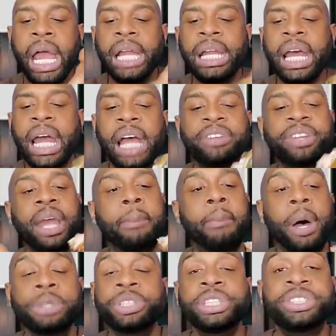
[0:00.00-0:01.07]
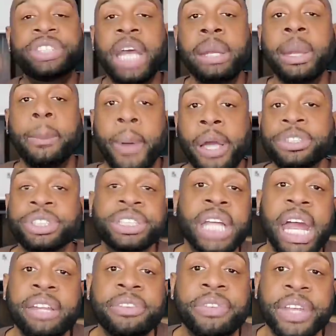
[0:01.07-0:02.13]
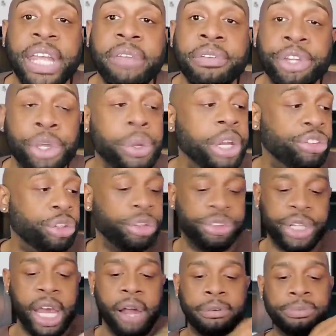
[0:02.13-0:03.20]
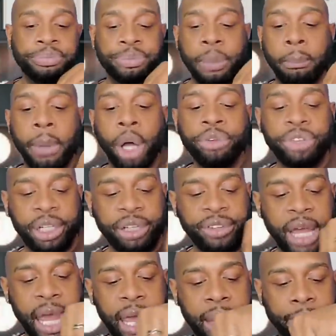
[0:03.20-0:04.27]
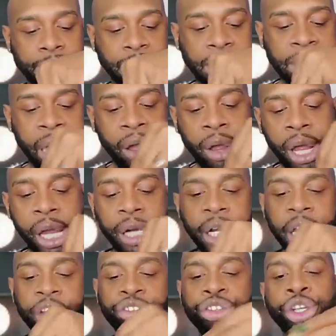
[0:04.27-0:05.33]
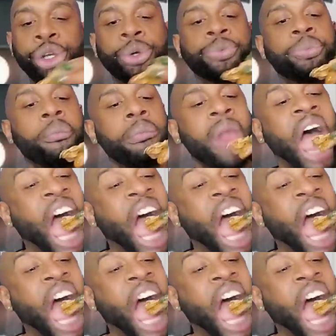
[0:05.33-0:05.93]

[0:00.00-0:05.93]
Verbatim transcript: And like I said, most of the time, the person that hasn't forgiven you is yourself. Most of the time, it's you